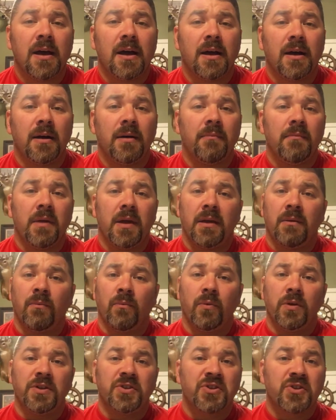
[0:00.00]

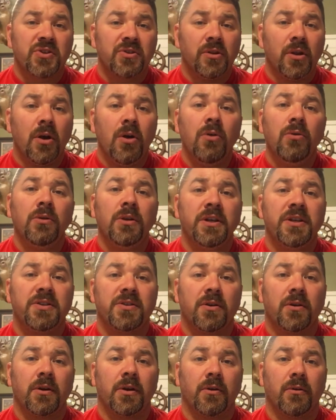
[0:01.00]
And we slowly
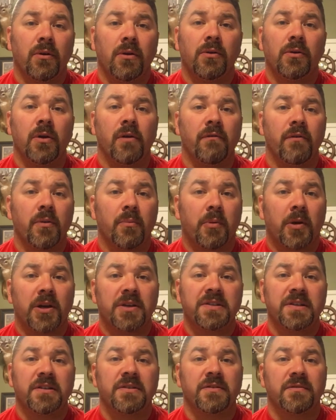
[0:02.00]
started growing over the
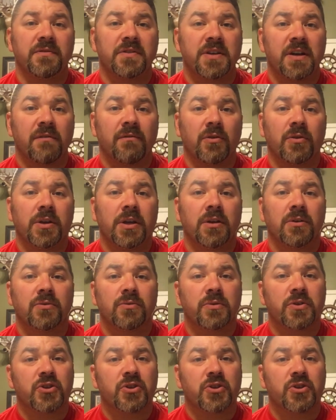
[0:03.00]
process of several years.